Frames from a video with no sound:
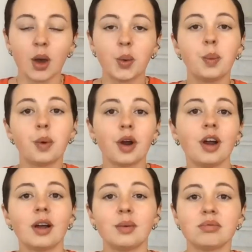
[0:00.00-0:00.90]

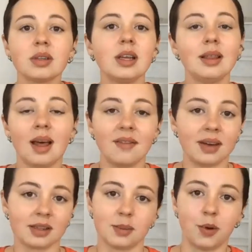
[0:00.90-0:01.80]
were really loving
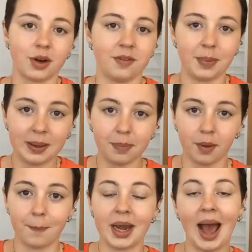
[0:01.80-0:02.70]
and supportive people,
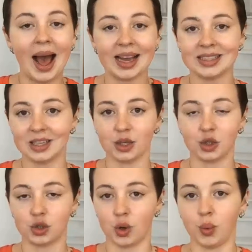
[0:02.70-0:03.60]
but I didn't
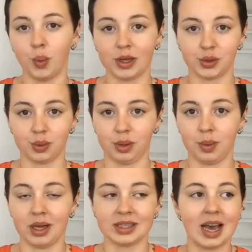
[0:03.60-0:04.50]
show who I truly was.